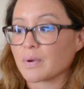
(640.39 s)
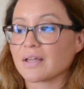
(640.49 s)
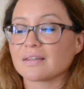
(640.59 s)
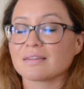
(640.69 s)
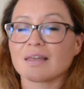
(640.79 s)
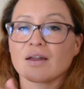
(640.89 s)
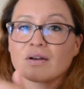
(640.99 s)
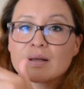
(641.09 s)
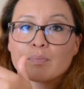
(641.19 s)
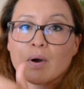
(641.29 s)
but they
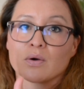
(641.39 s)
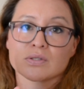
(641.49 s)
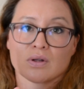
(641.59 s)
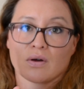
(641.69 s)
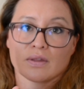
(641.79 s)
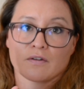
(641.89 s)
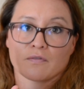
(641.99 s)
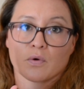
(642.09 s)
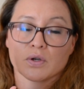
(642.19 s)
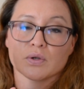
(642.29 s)
already post all that
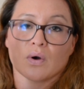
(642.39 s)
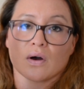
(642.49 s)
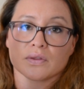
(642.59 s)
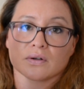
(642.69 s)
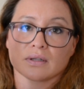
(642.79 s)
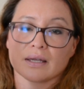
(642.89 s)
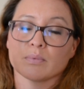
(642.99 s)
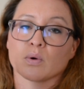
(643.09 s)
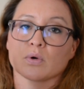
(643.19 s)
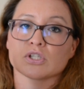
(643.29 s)
for you on their
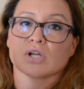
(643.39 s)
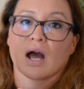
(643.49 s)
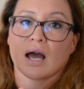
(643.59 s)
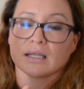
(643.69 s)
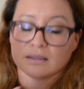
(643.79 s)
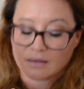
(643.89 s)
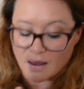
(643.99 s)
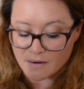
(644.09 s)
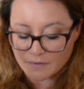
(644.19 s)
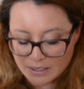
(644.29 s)
label, which I love.